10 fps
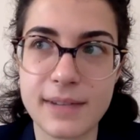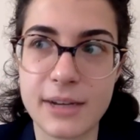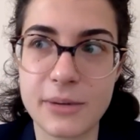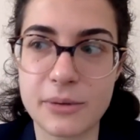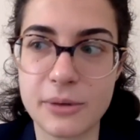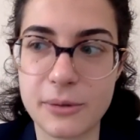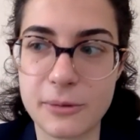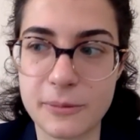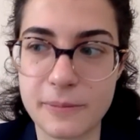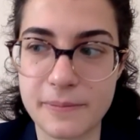don't
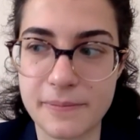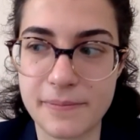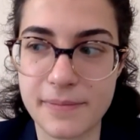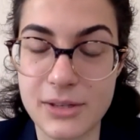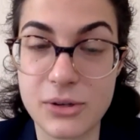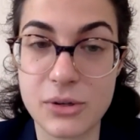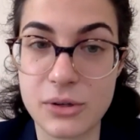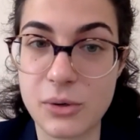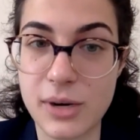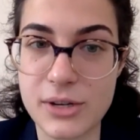know. That's a
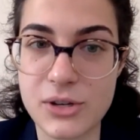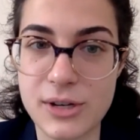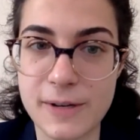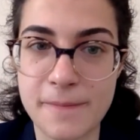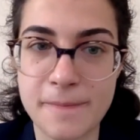good question.